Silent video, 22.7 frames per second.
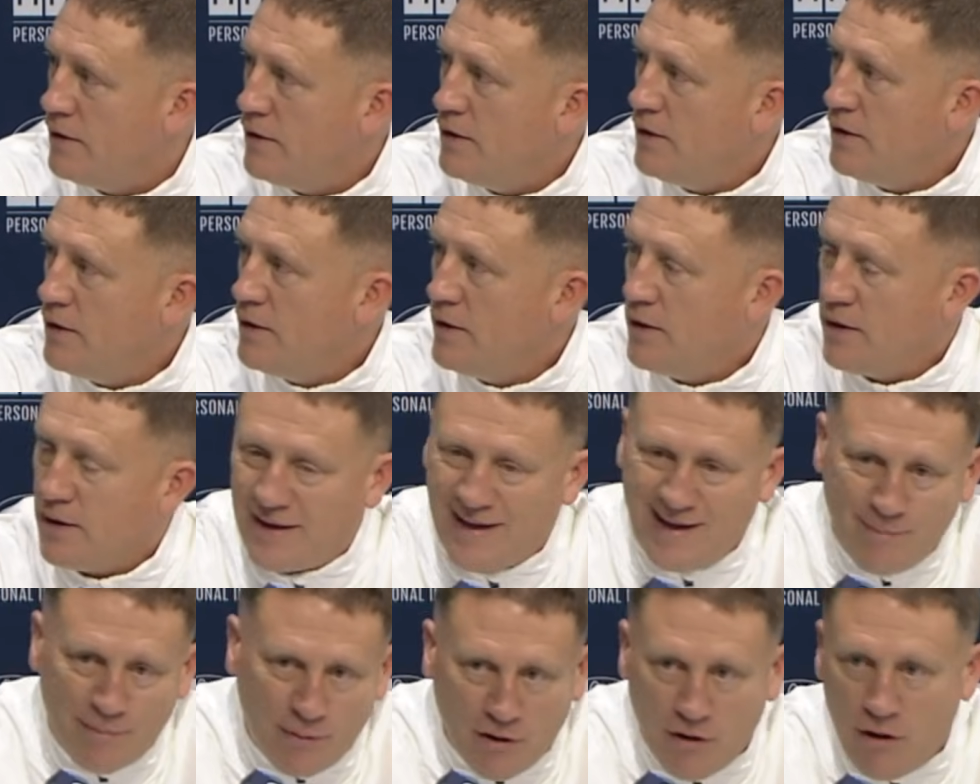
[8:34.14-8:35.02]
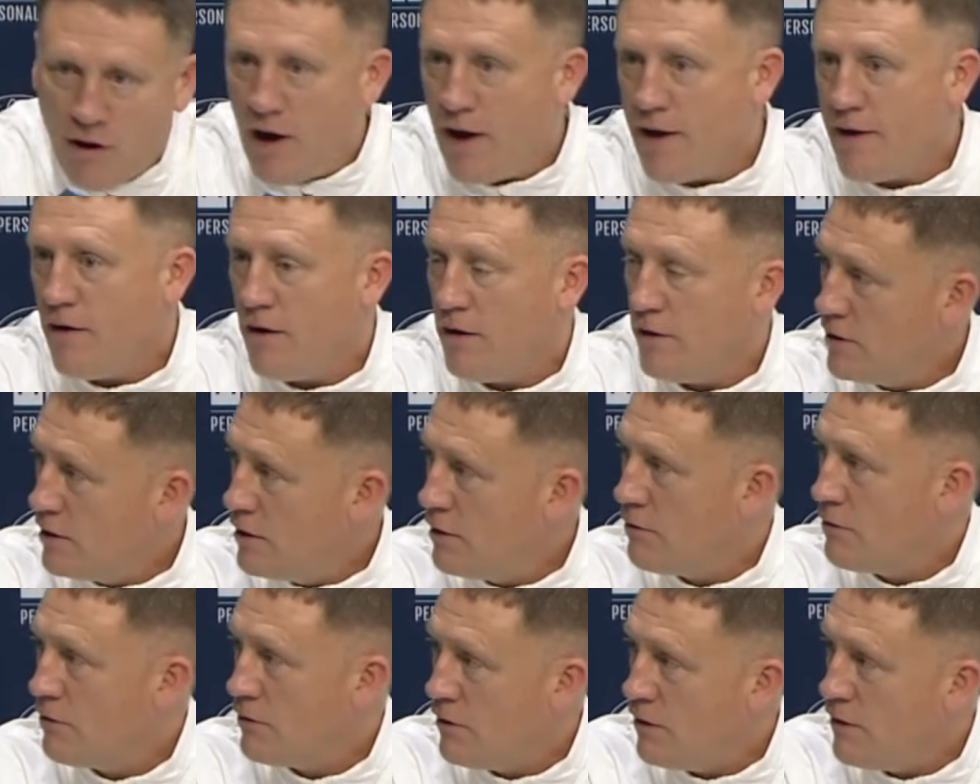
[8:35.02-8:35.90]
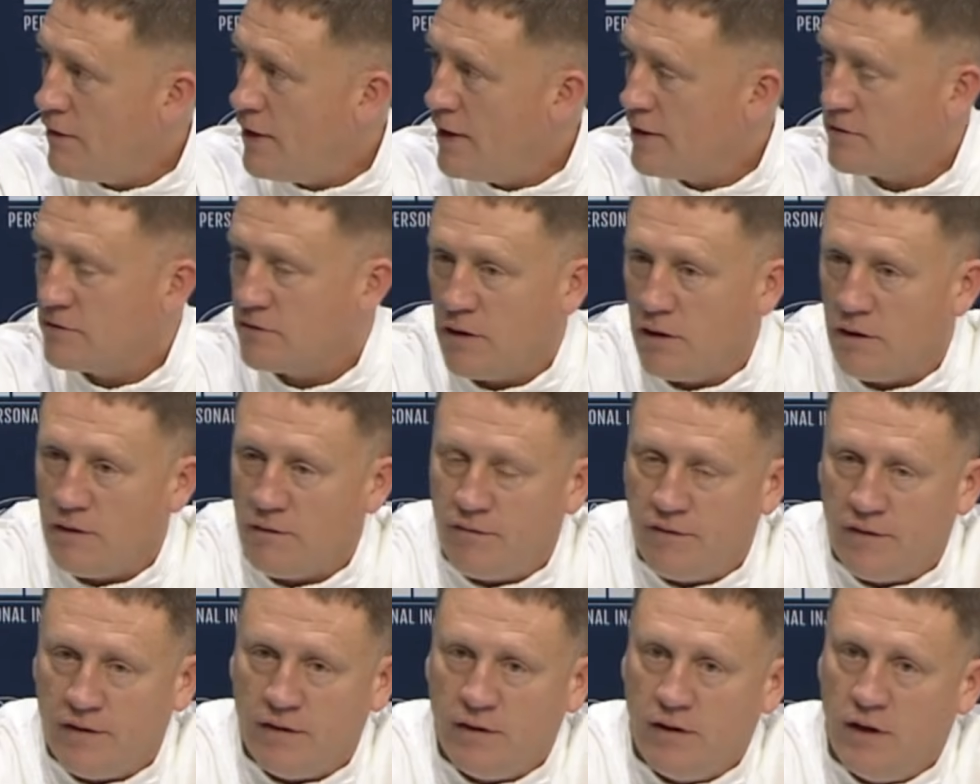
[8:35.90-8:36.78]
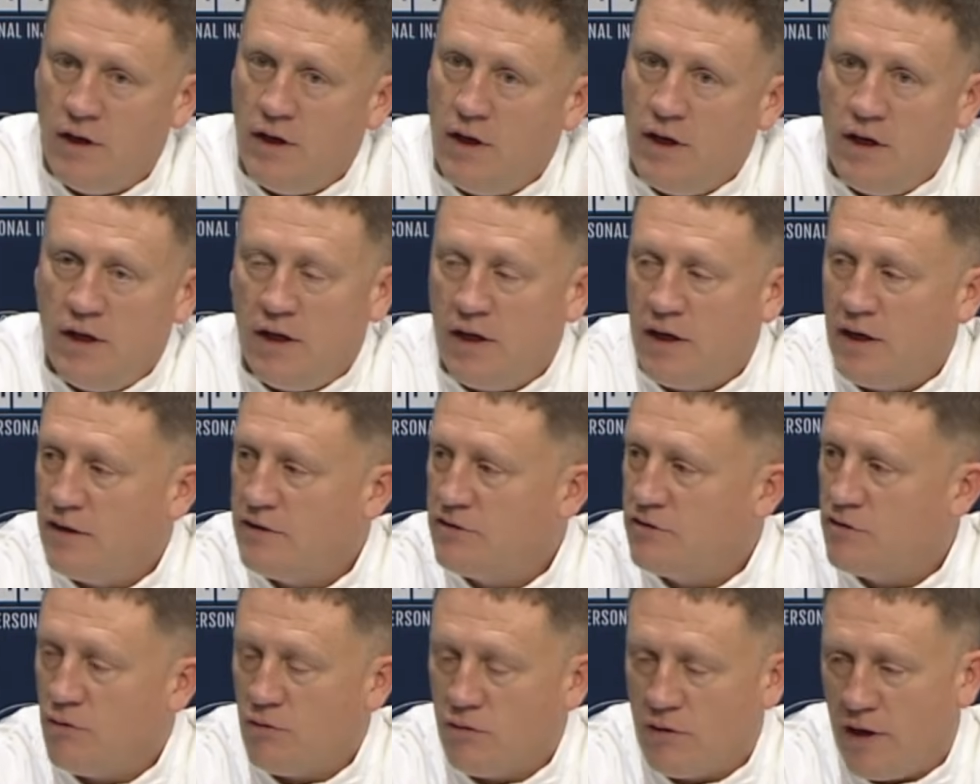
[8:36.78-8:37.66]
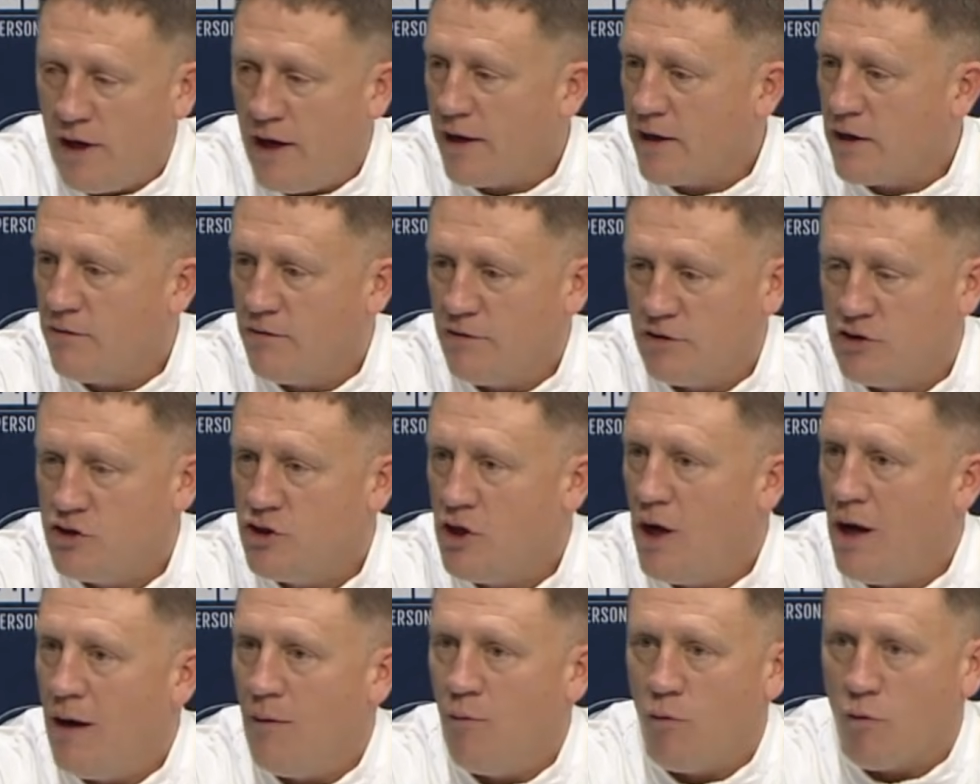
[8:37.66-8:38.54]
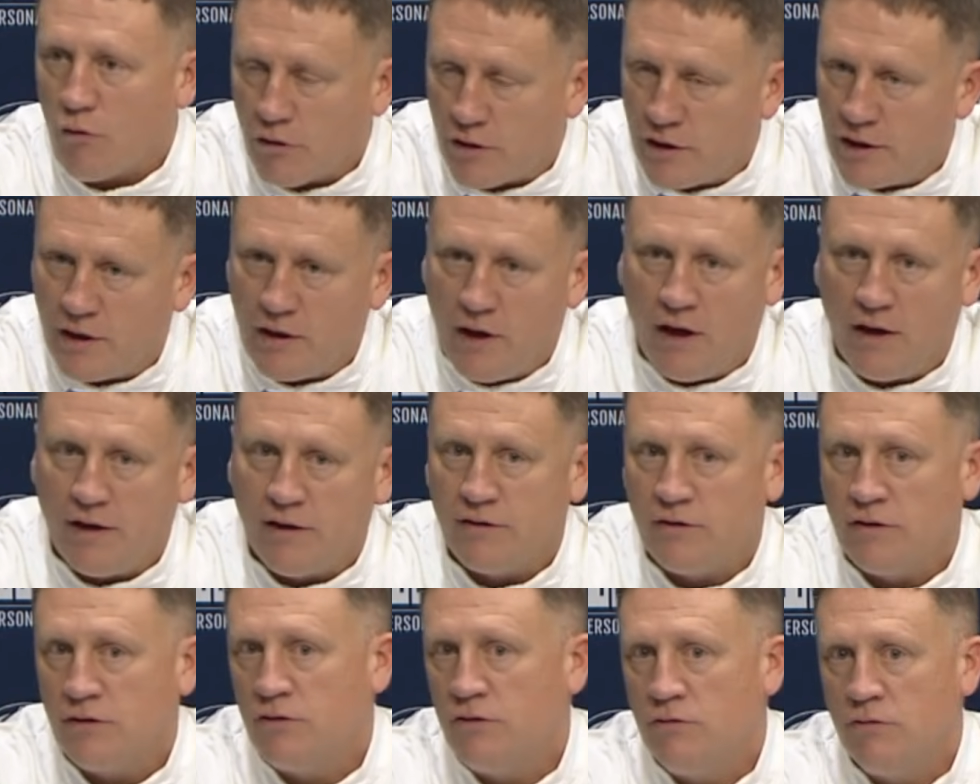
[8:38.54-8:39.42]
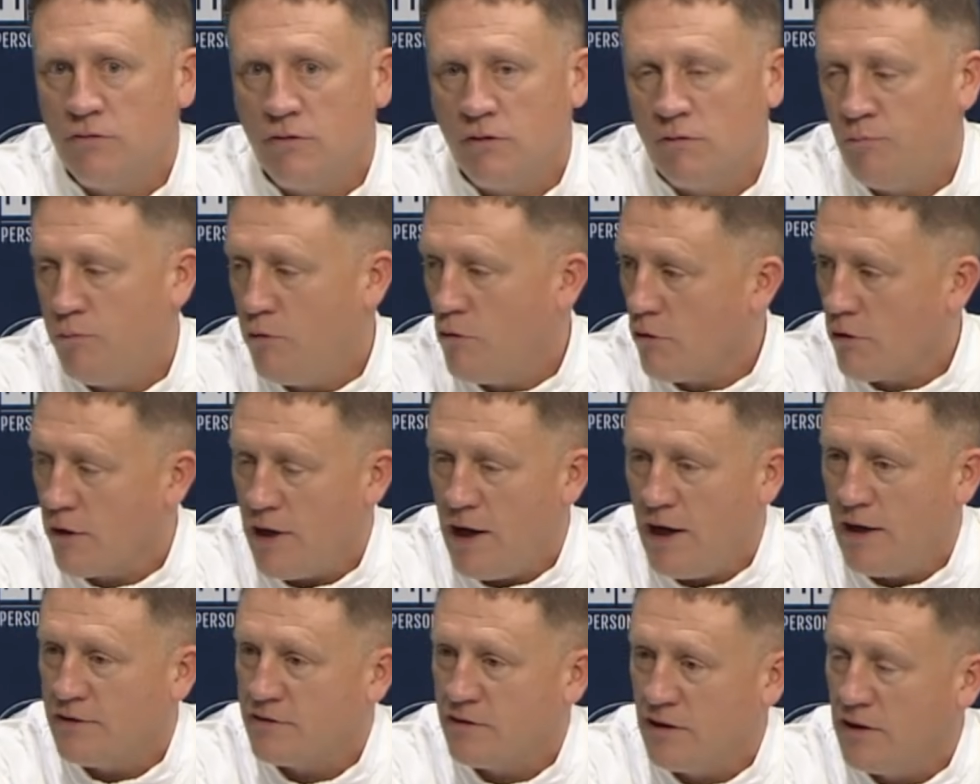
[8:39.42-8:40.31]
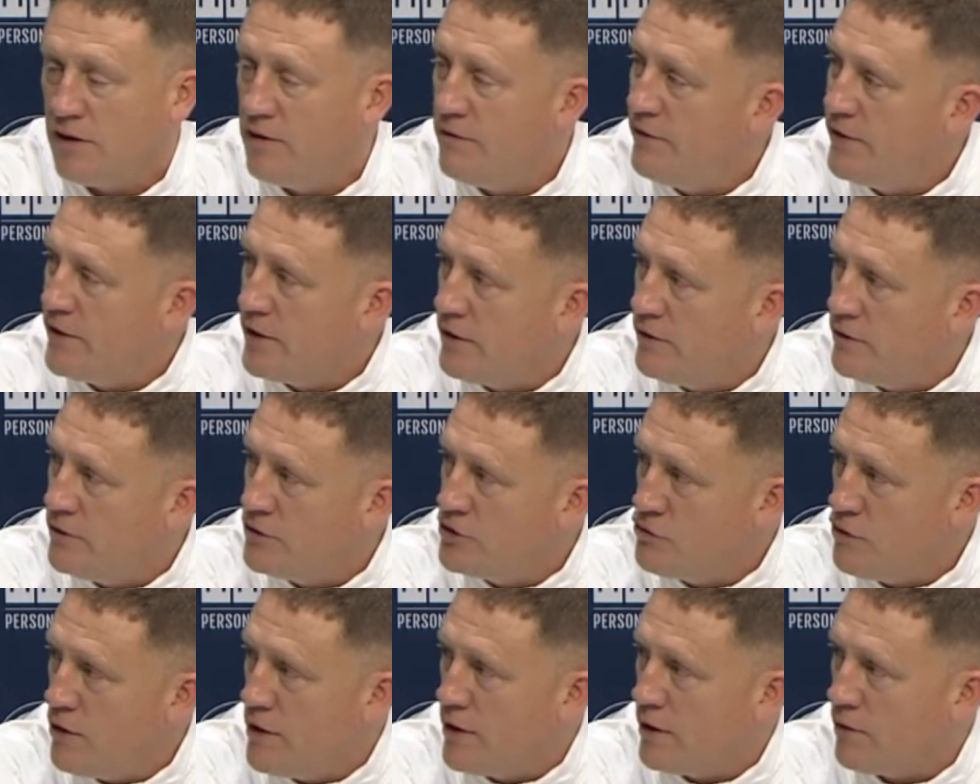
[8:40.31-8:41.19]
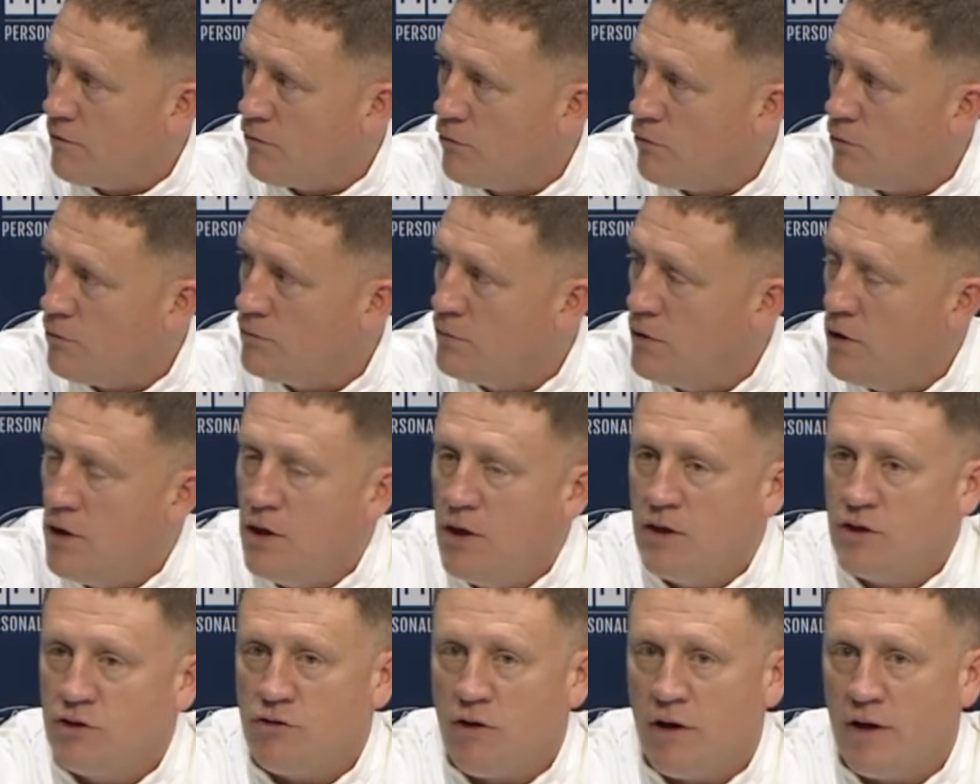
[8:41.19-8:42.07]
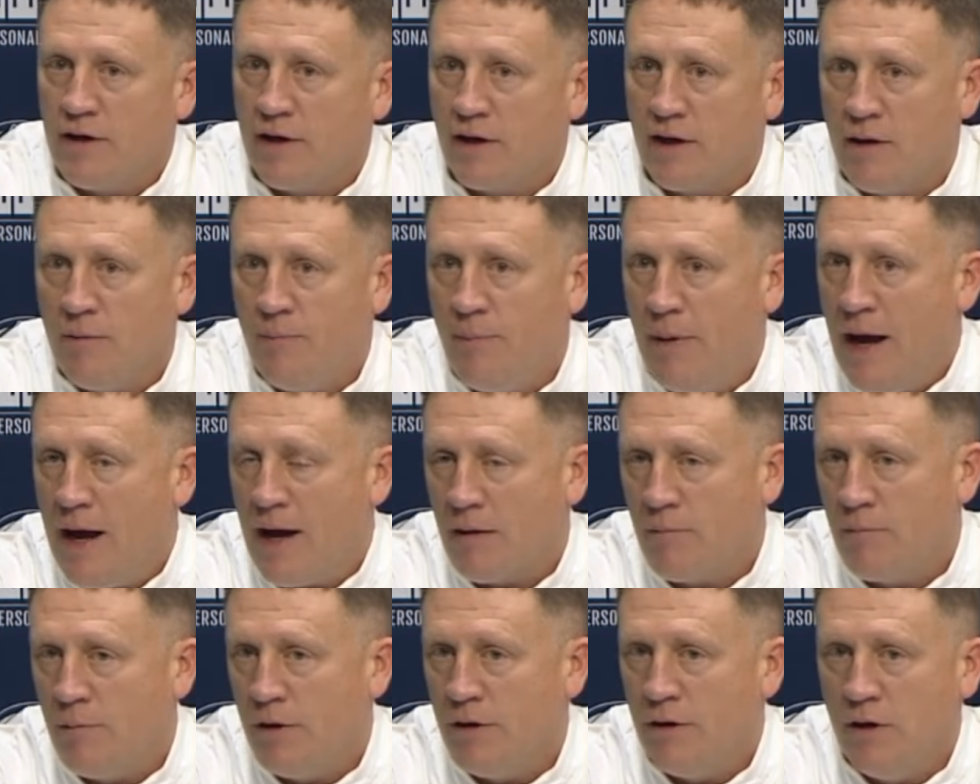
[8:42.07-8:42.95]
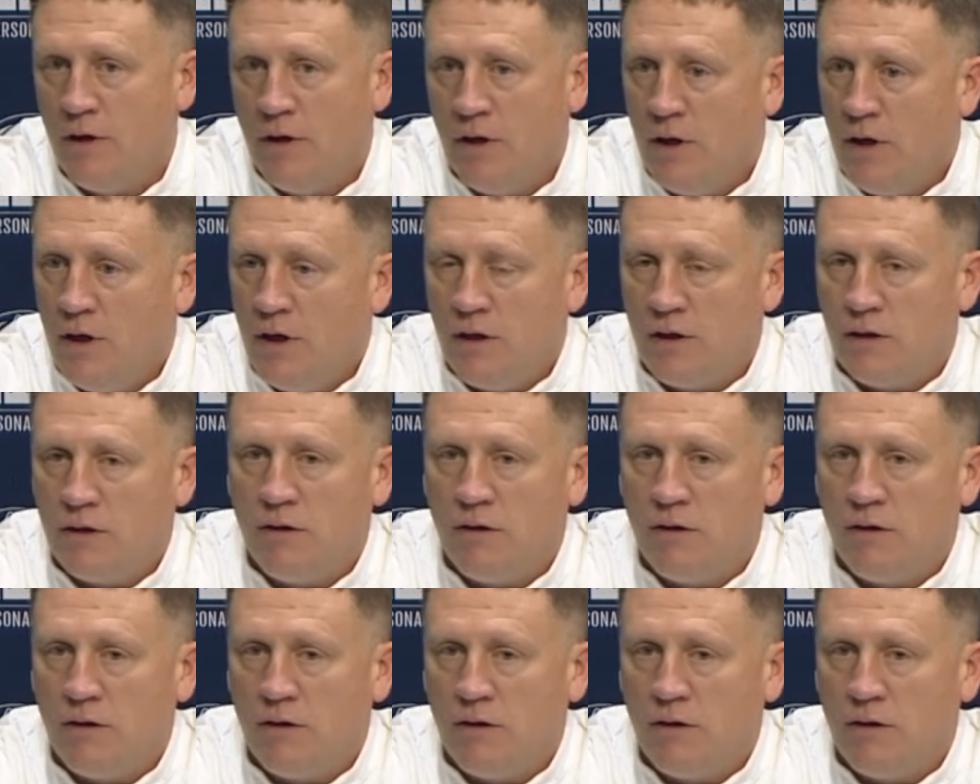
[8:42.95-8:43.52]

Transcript: keep our eye on here and all that stuff. And he's doing a heck of a job working on it. The poor guy's living in the training room trying to get back. But, you know,